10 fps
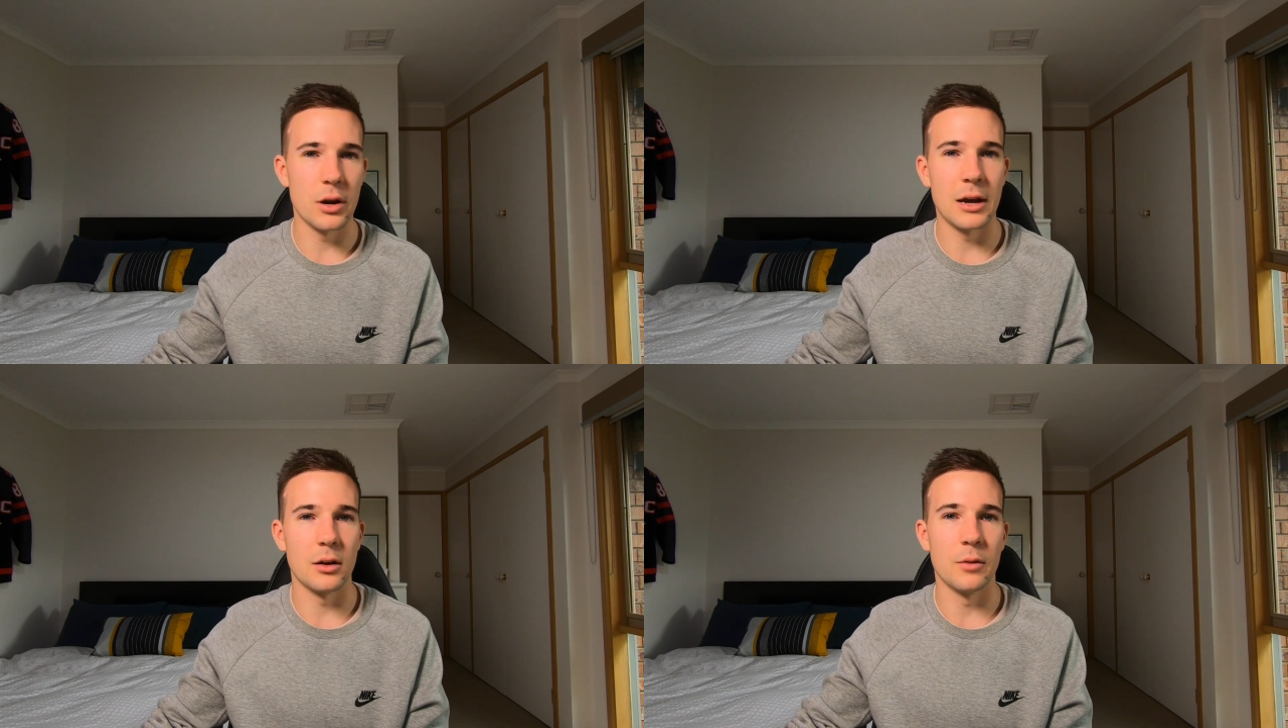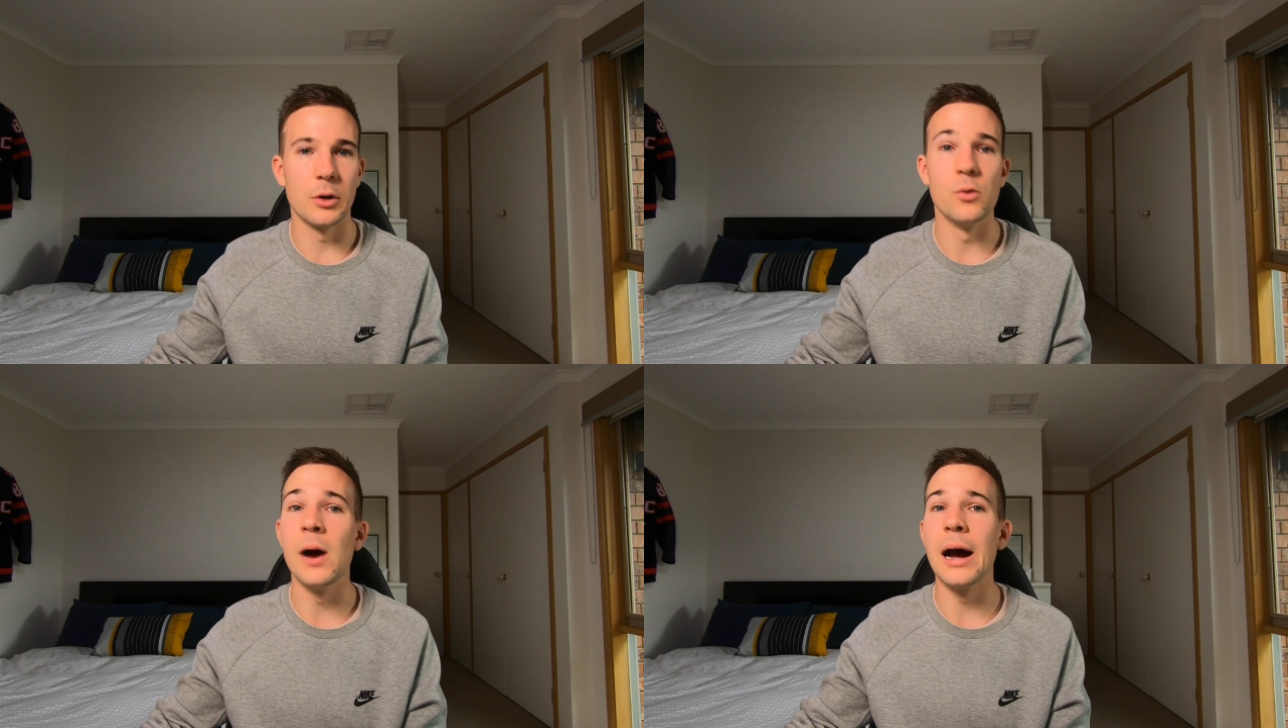
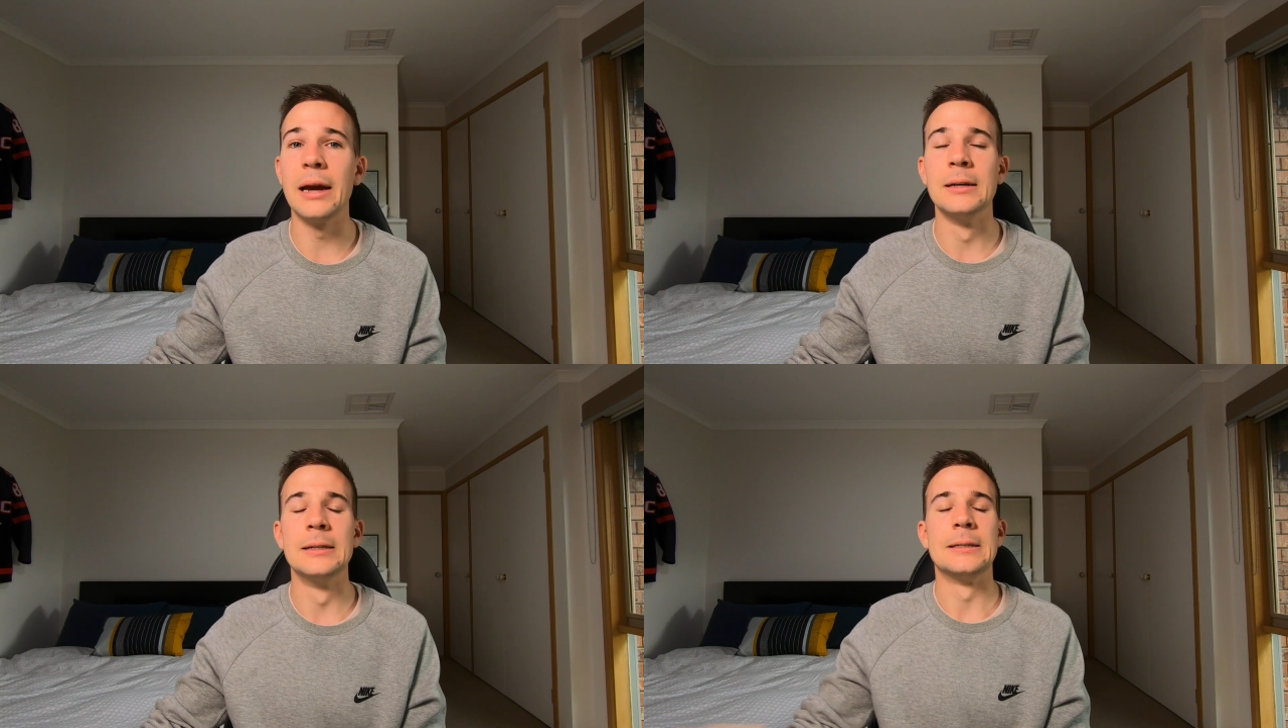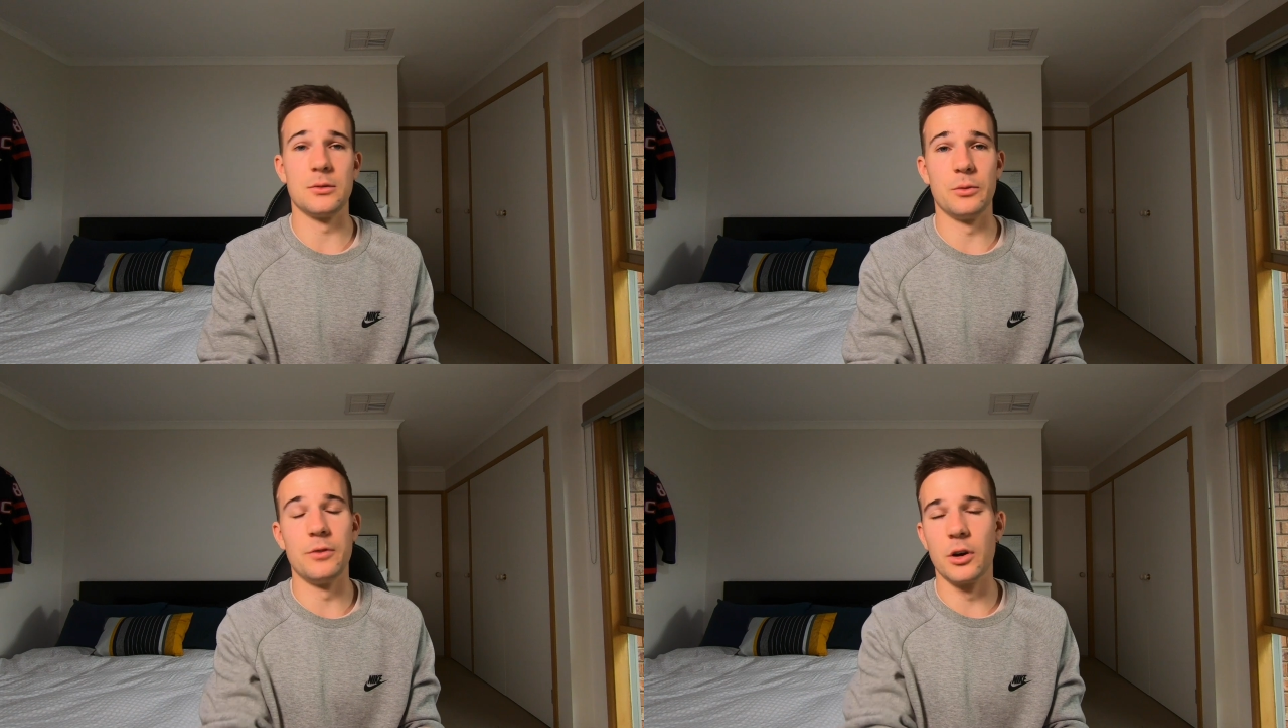economical way?
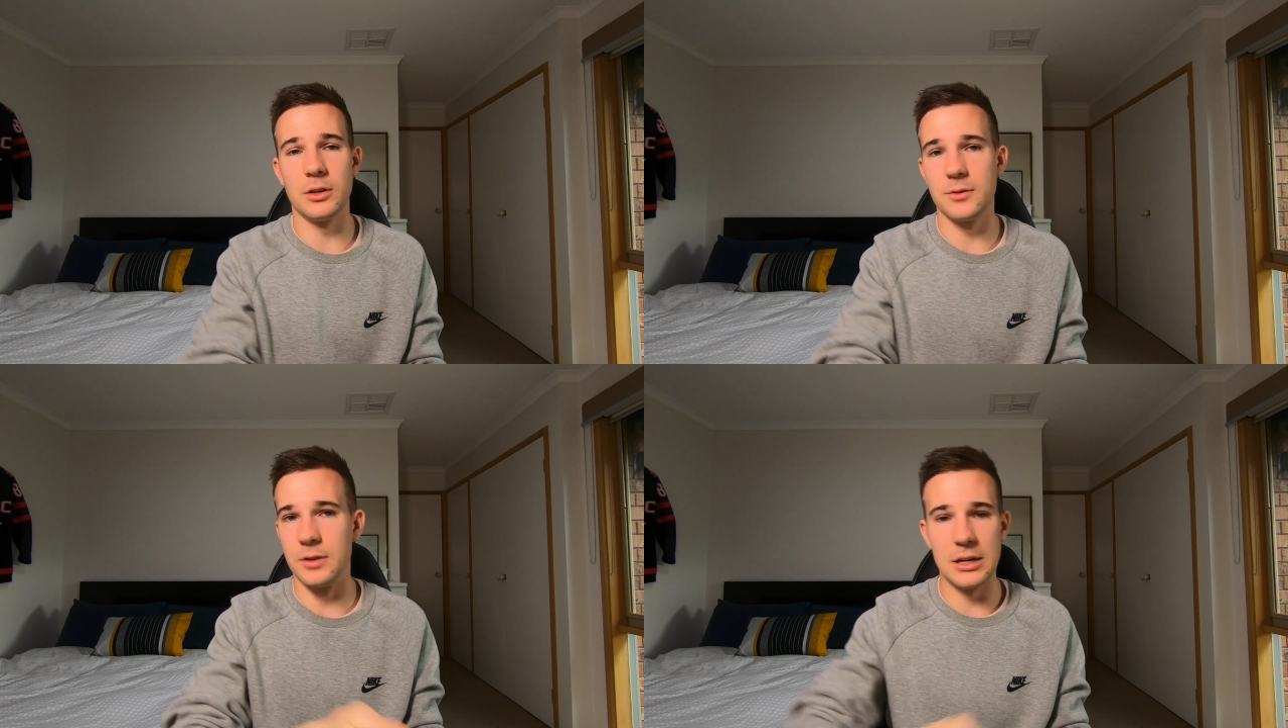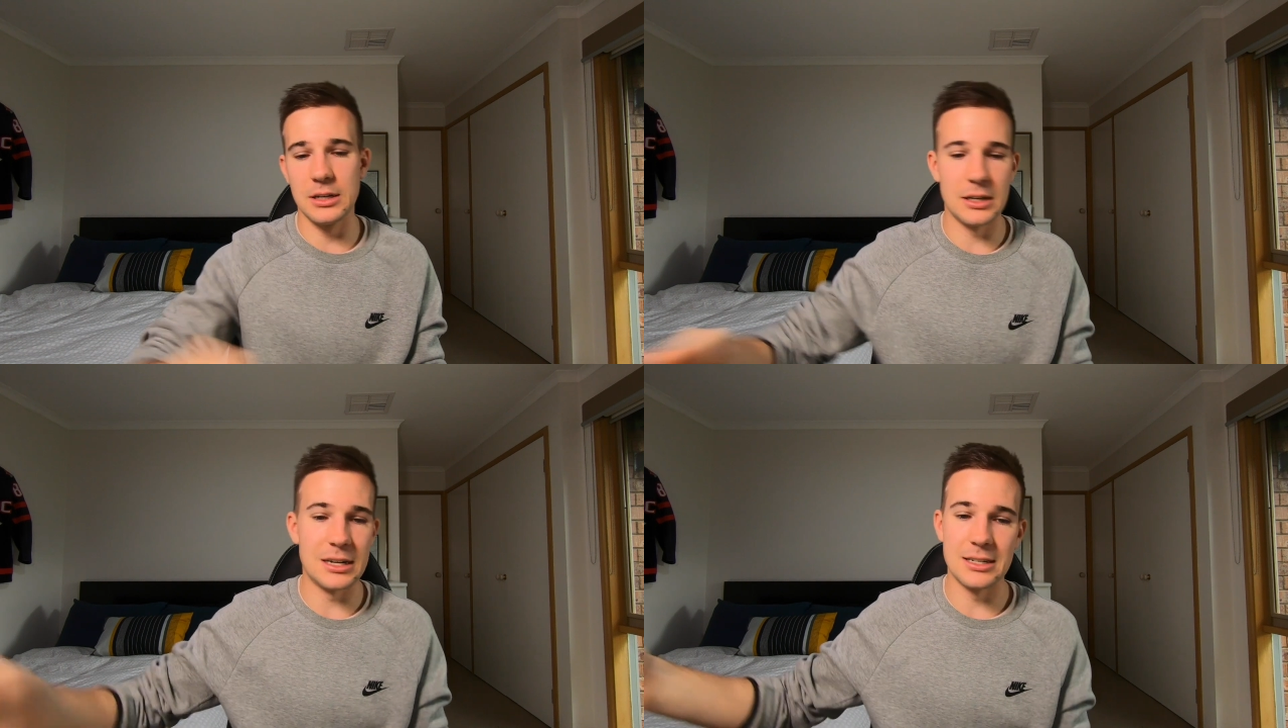So we've known this for
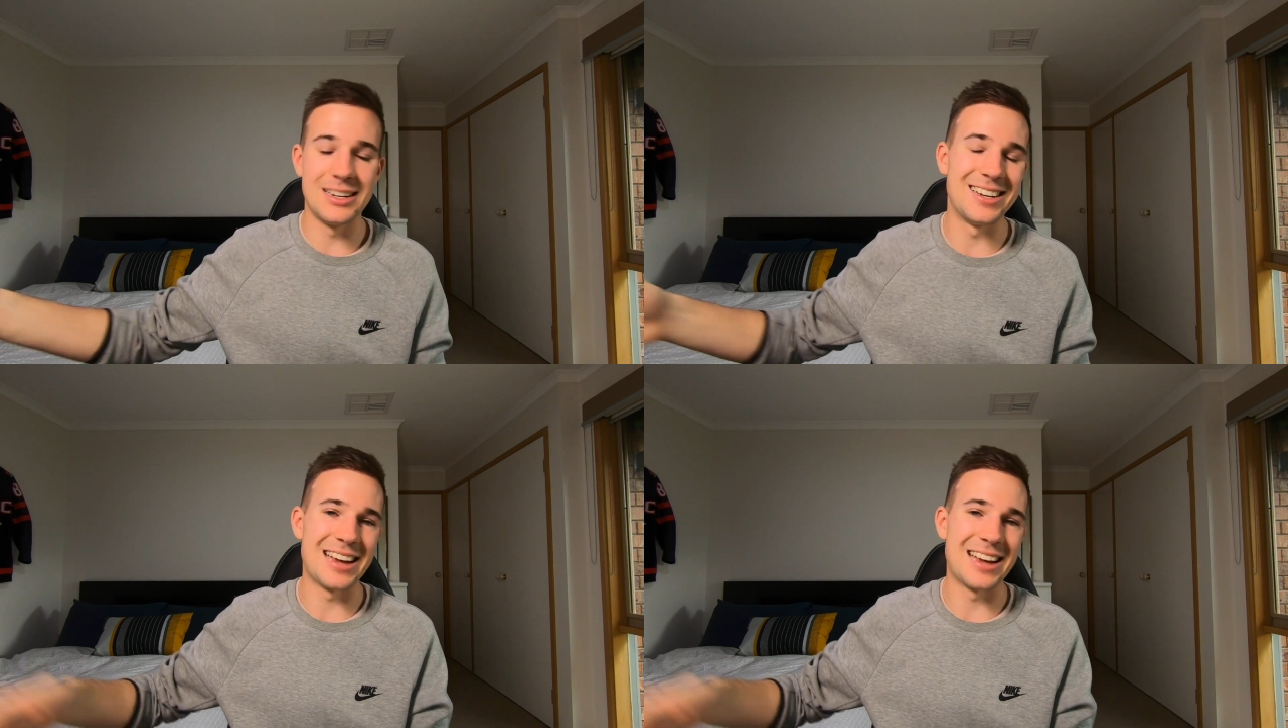years and years and years.